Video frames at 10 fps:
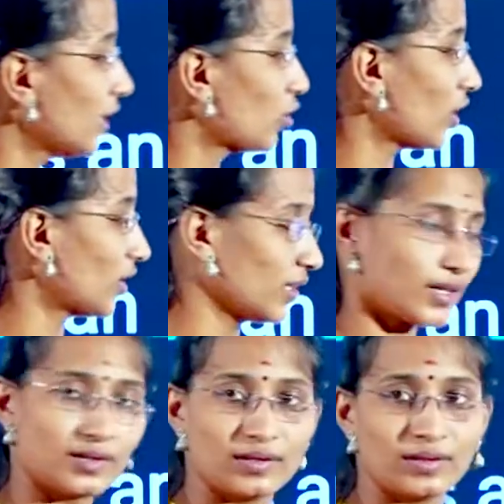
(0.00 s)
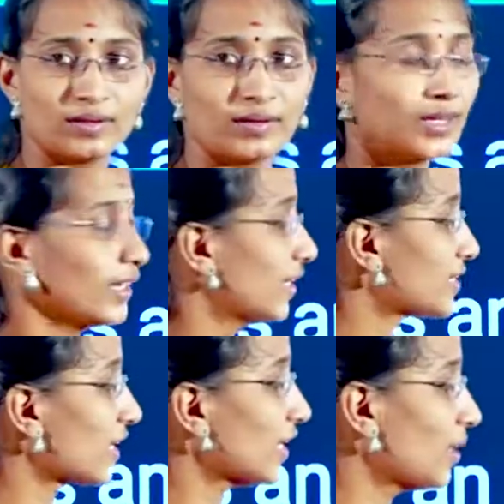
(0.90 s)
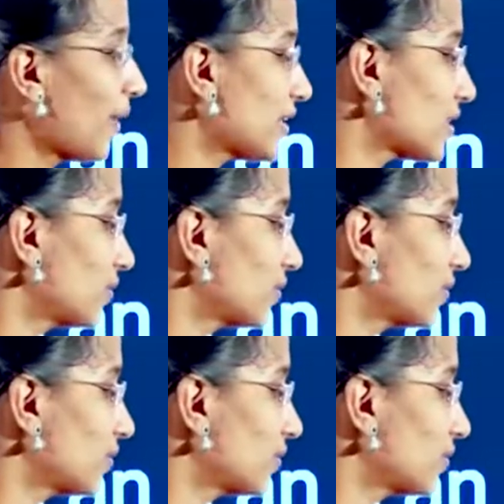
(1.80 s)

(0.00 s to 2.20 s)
equator. It is an image.